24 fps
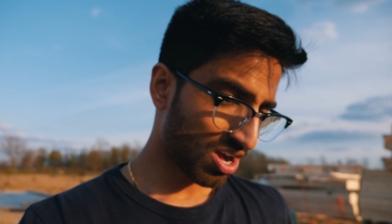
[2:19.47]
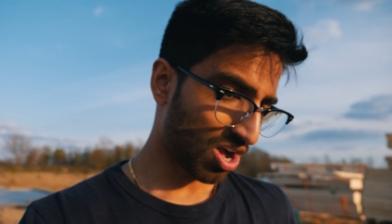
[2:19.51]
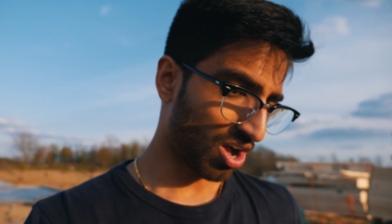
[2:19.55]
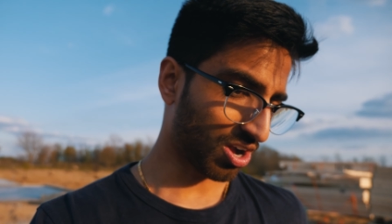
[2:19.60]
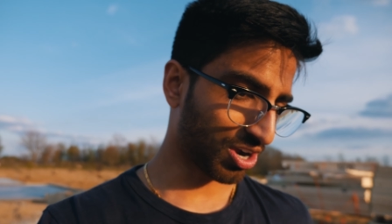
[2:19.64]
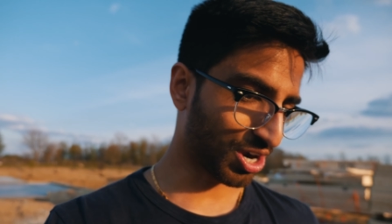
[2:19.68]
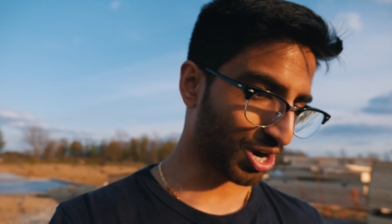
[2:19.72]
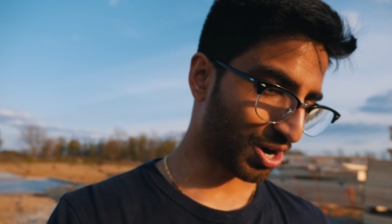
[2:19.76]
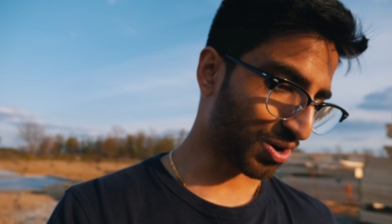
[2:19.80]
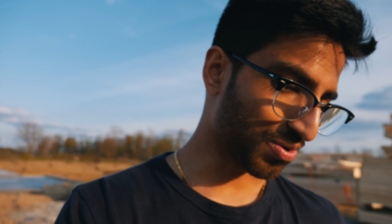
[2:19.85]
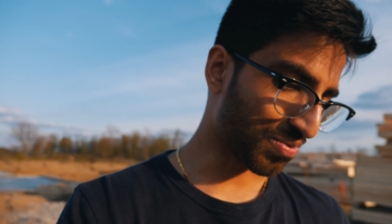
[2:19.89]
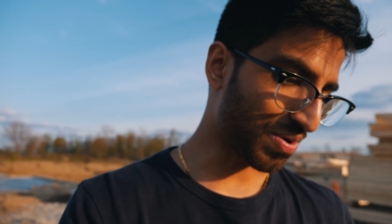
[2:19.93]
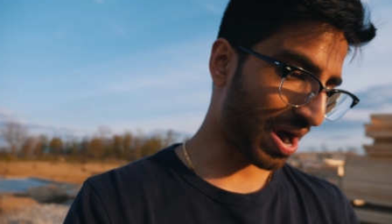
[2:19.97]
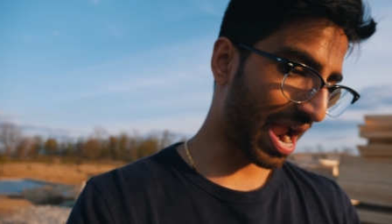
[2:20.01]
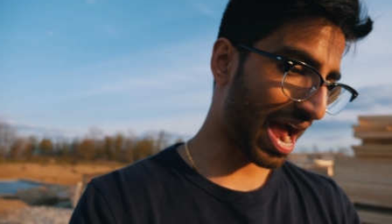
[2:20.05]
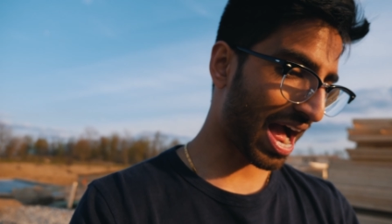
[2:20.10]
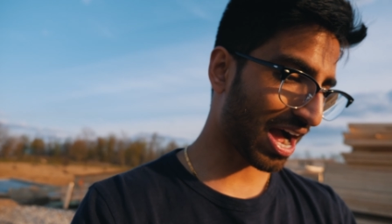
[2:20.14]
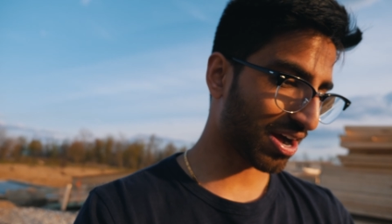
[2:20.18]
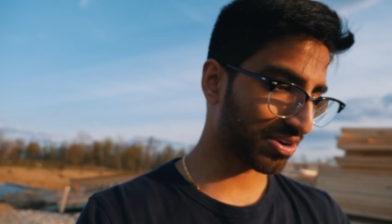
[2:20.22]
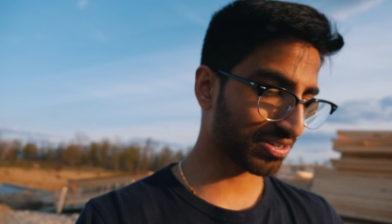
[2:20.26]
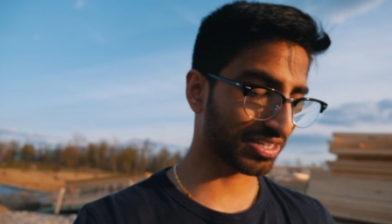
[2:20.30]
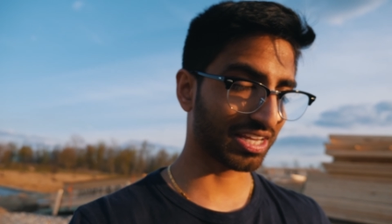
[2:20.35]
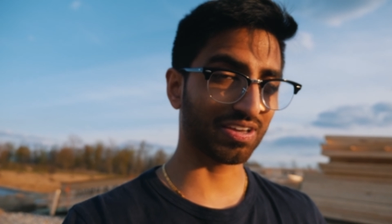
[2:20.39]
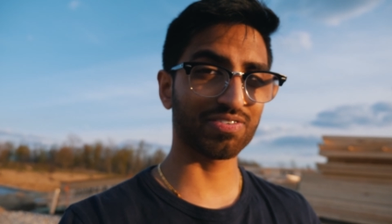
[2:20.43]
I'll go
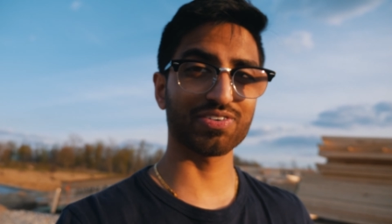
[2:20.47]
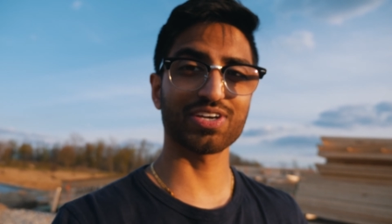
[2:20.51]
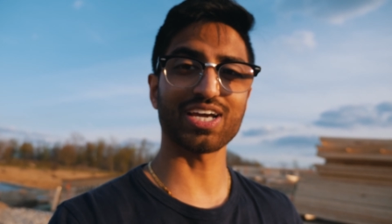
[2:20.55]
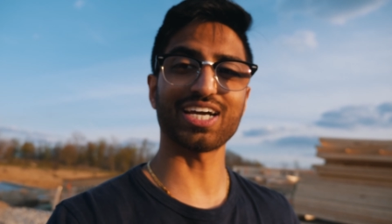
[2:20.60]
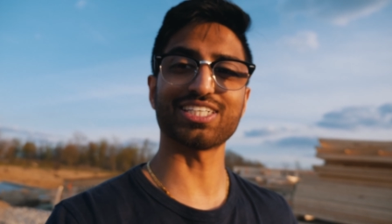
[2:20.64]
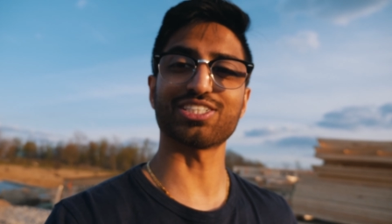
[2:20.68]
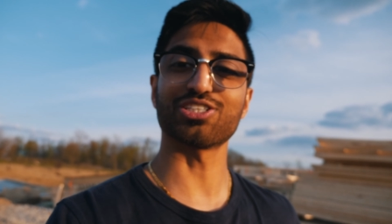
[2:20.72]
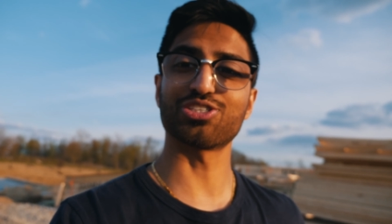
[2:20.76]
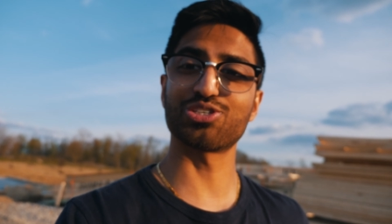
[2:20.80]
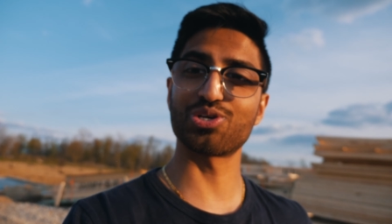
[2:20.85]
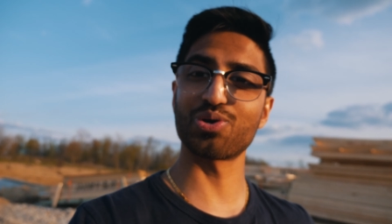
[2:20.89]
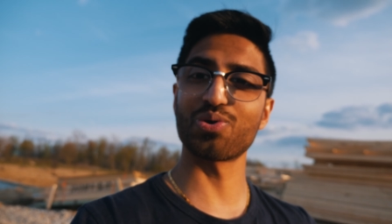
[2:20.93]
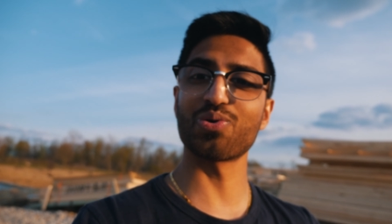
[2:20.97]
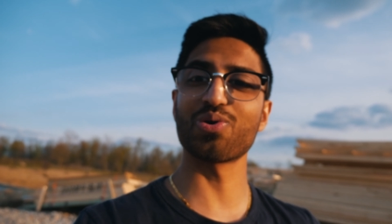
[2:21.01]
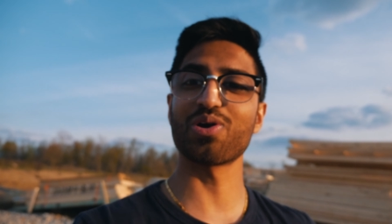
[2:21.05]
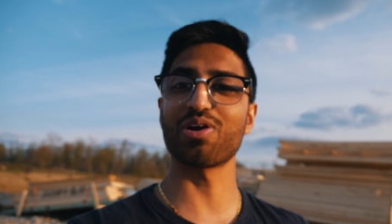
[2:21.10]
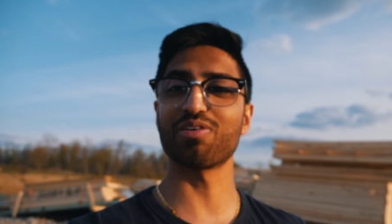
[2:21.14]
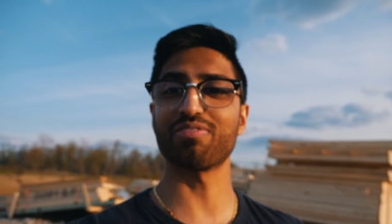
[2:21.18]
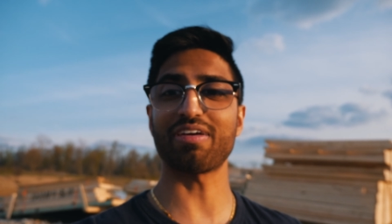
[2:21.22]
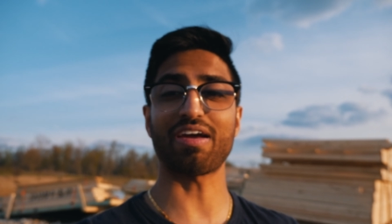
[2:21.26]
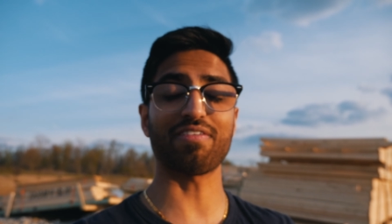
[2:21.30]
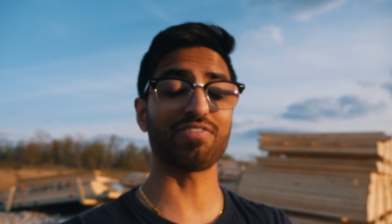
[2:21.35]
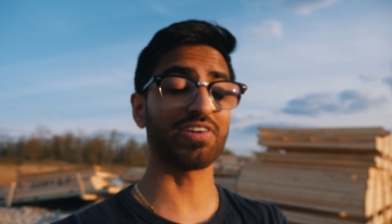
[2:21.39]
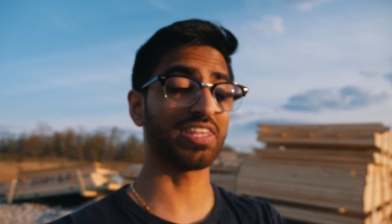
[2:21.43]
around, give you guys a
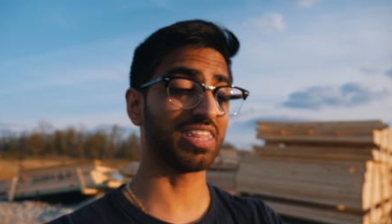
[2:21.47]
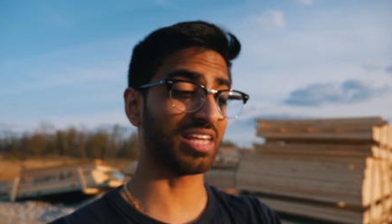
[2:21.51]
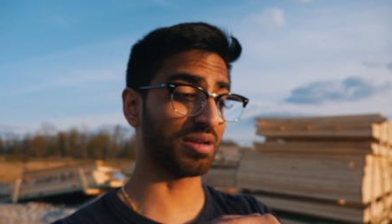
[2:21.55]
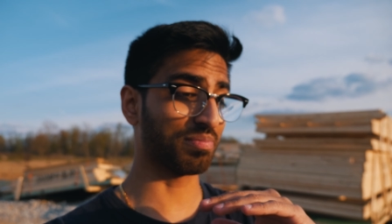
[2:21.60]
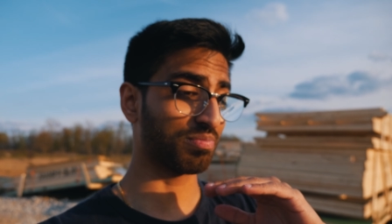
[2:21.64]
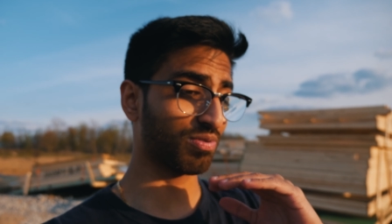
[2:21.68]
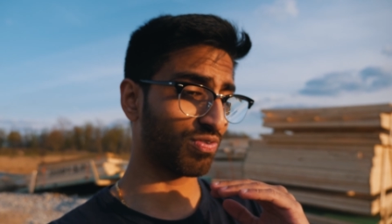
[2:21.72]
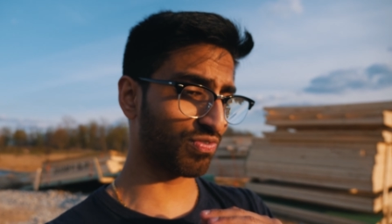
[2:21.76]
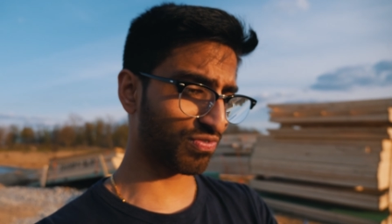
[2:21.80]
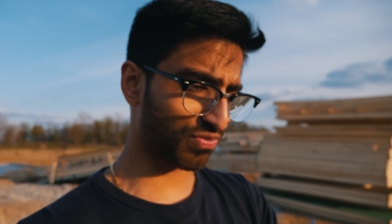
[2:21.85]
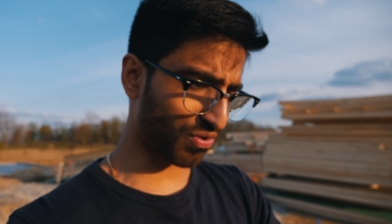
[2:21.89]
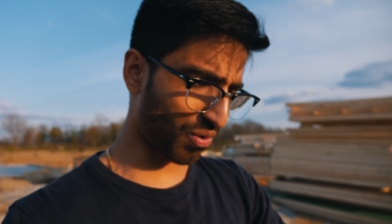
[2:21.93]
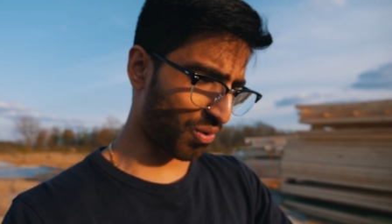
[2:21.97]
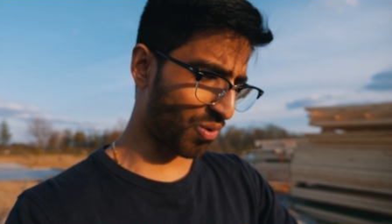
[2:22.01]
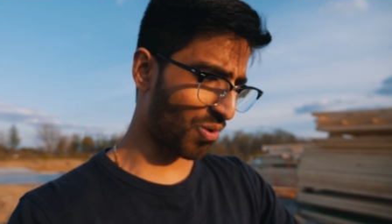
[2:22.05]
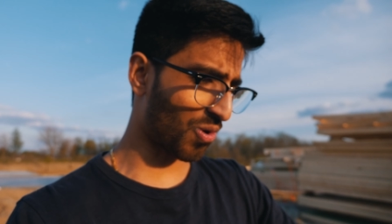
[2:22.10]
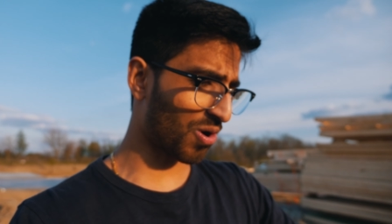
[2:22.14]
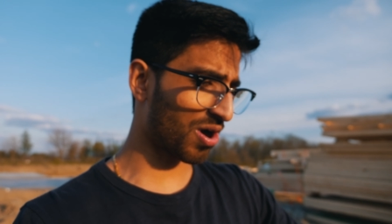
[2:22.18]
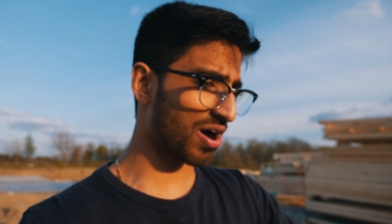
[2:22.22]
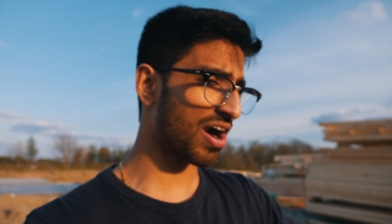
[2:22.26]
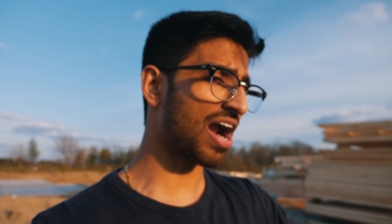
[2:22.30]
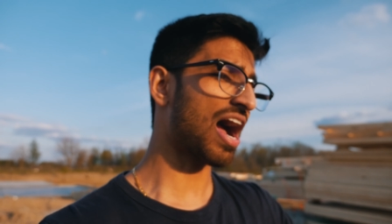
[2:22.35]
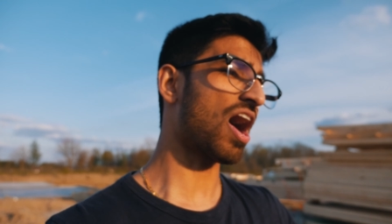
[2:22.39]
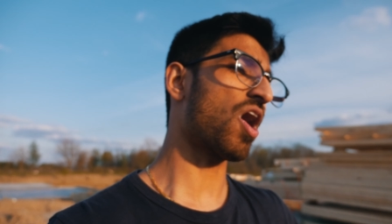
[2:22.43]
tour of everything
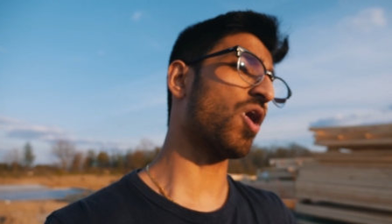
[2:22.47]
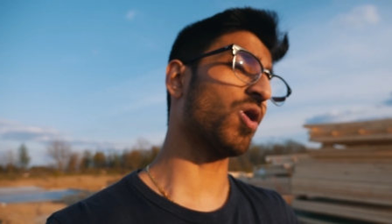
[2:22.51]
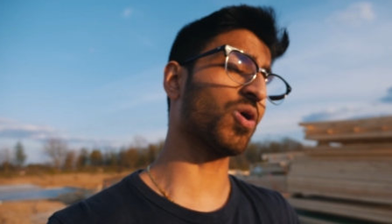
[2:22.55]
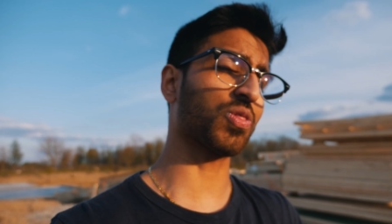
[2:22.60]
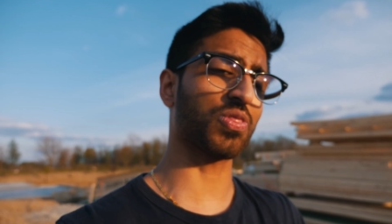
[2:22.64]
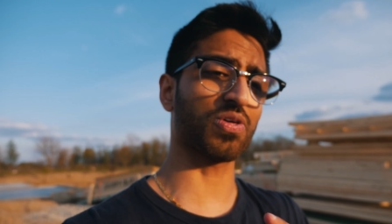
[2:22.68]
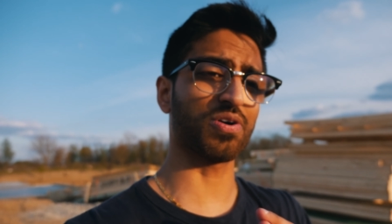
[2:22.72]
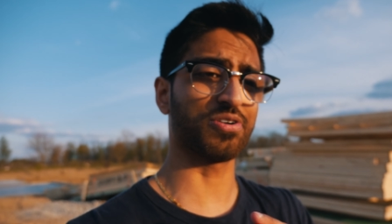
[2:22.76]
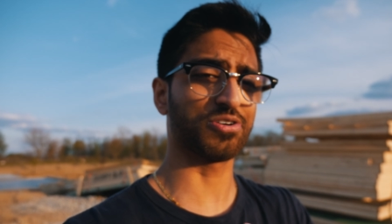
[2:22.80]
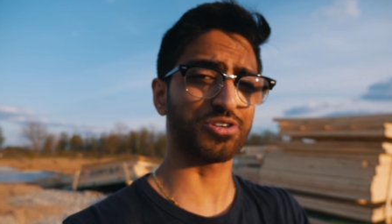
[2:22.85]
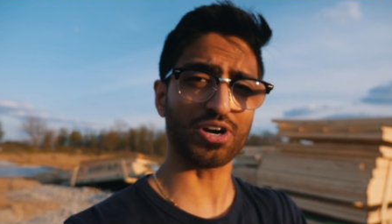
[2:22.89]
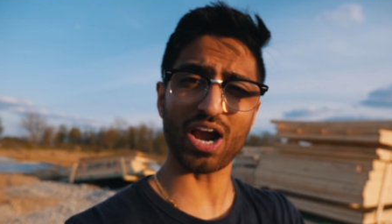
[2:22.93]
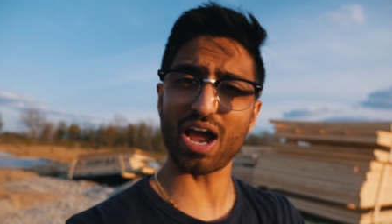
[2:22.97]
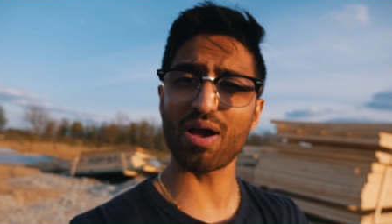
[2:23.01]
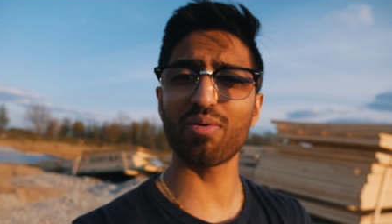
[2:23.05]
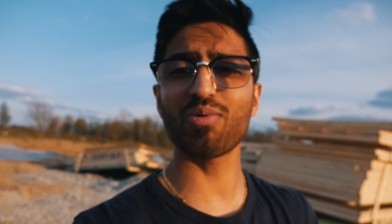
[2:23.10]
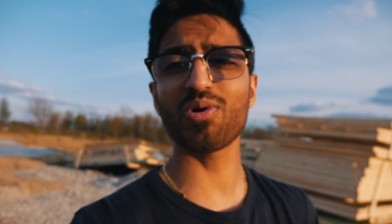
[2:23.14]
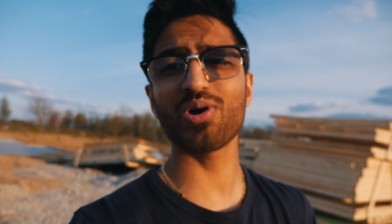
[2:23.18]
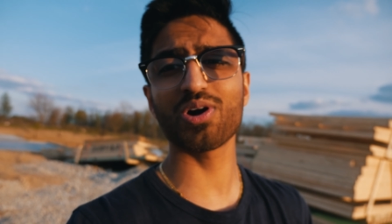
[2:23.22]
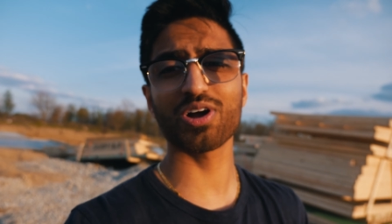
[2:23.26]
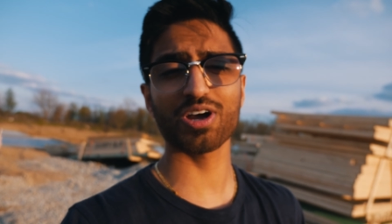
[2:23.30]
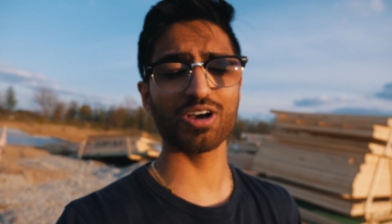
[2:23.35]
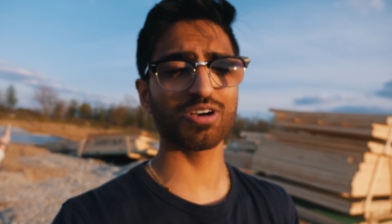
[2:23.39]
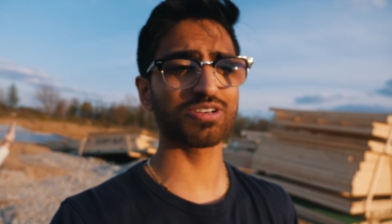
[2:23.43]
before all the
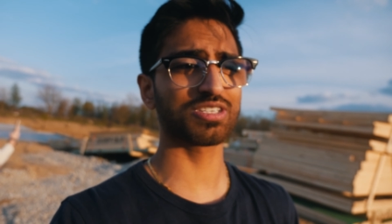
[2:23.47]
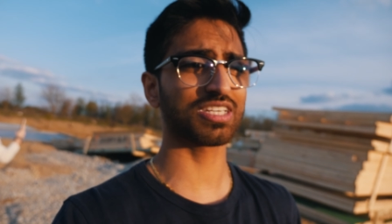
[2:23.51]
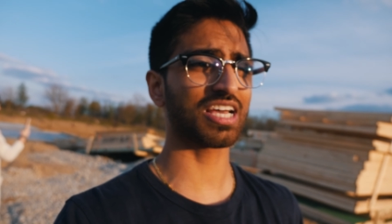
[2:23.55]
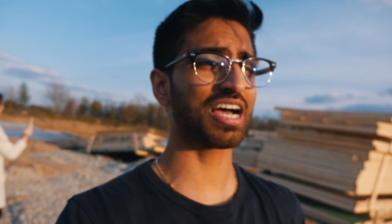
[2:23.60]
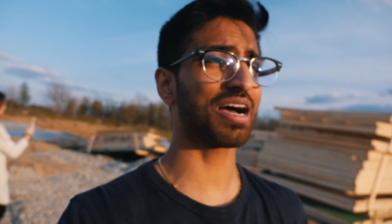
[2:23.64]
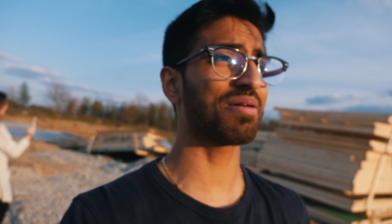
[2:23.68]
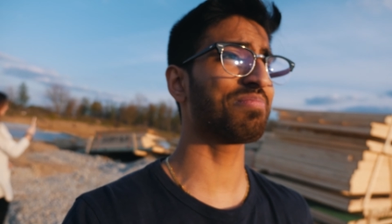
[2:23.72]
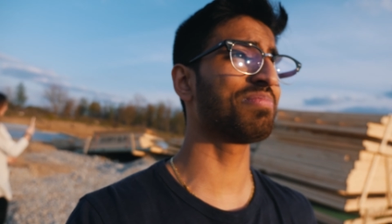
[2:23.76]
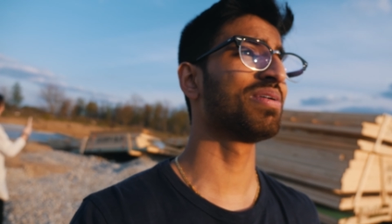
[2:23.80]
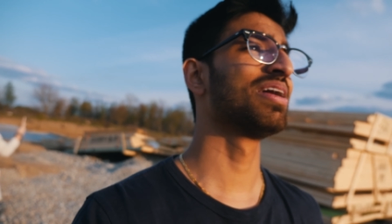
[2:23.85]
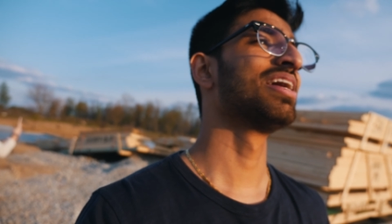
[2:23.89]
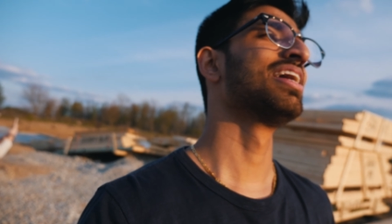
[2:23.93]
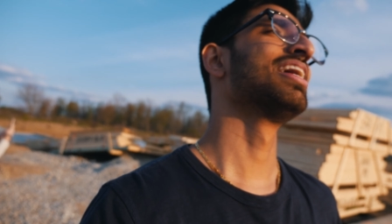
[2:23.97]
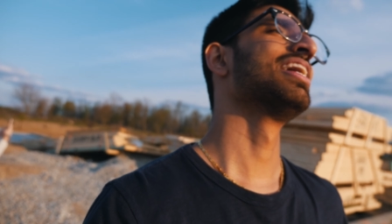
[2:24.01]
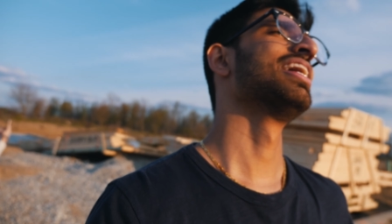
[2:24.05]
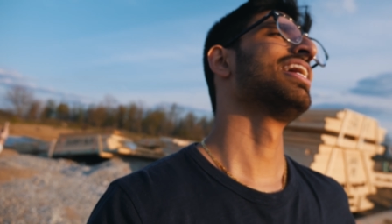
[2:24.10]
drywall goes up.